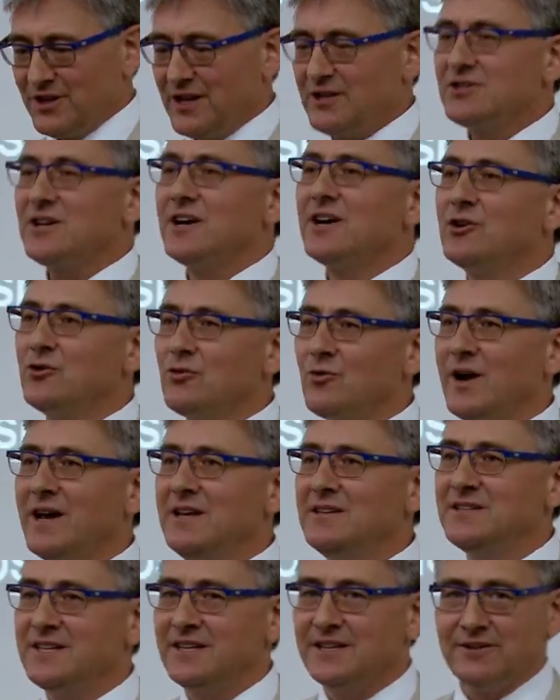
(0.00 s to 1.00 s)
There's a
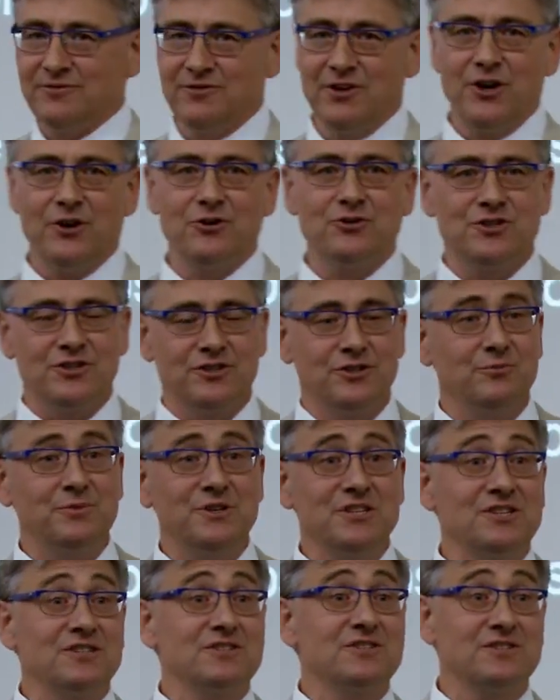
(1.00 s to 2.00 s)
great deal of the ocean that
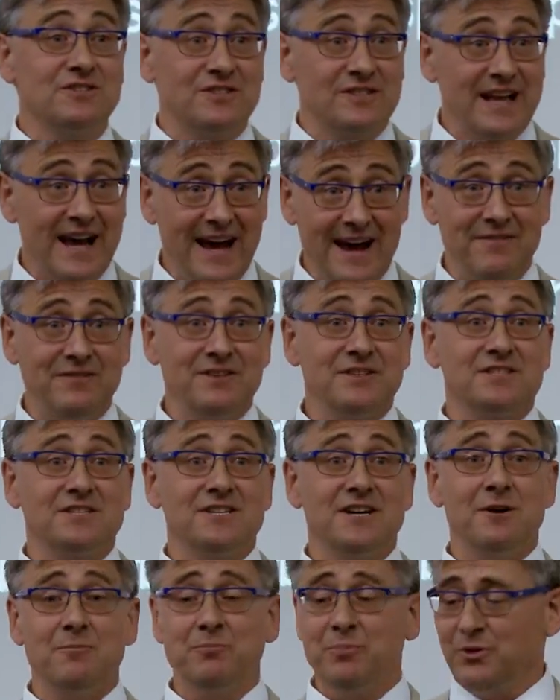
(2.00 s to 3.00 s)
we just haven't
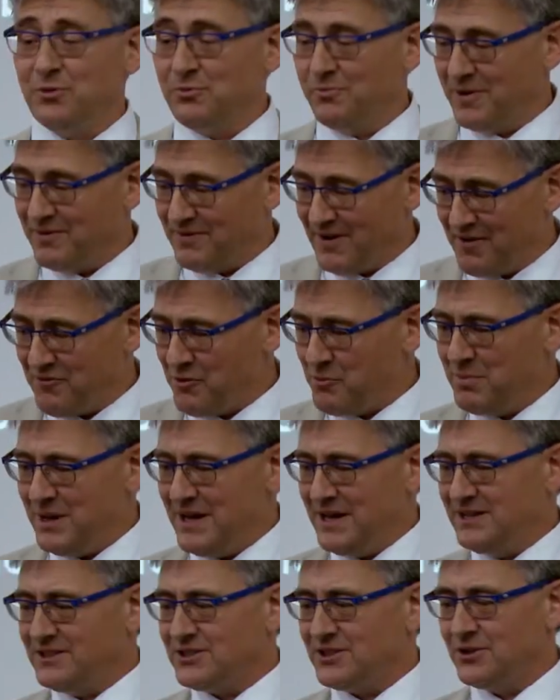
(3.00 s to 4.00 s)
sampled, we've never
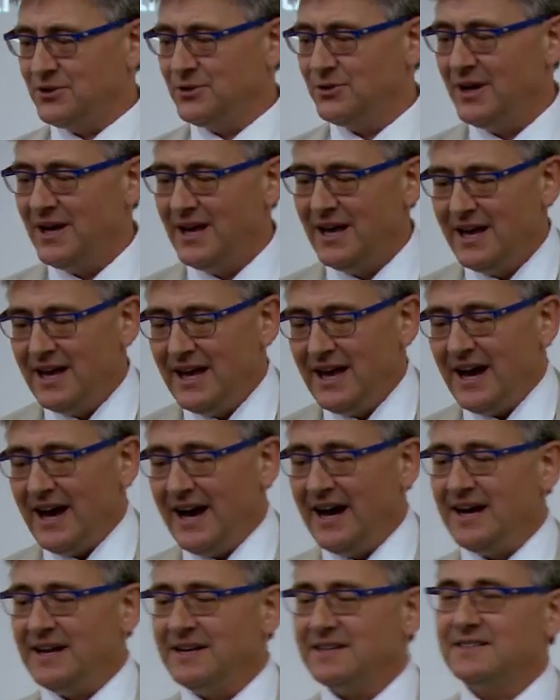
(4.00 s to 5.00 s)
been to,
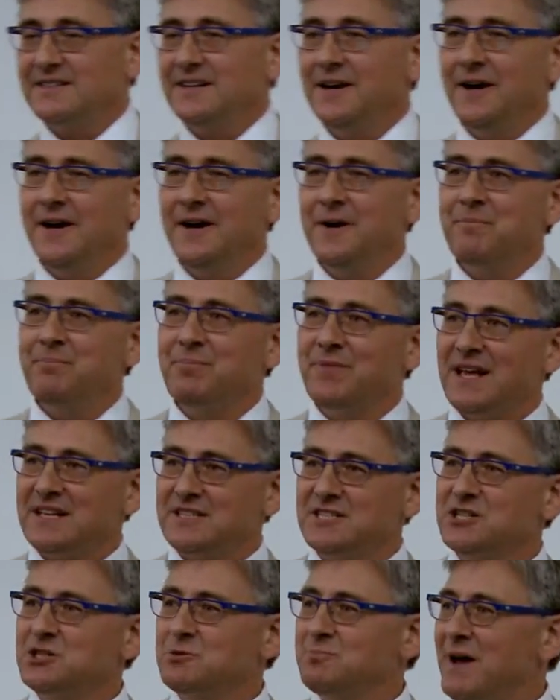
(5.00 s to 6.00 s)
and
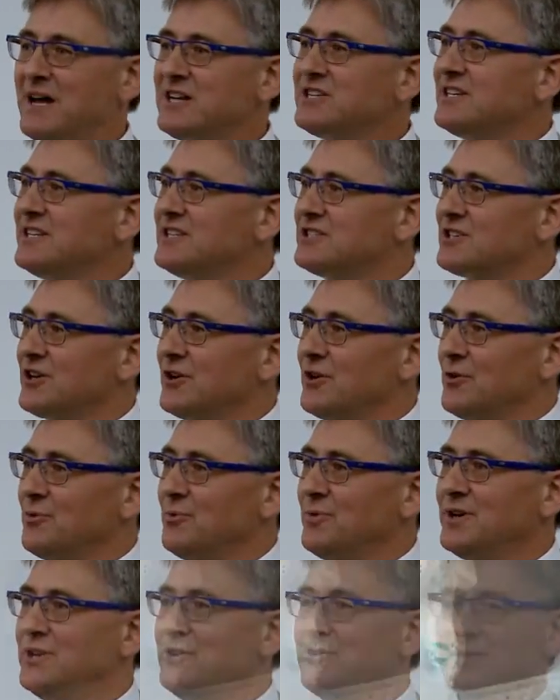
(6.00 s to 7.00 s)
that's especially so when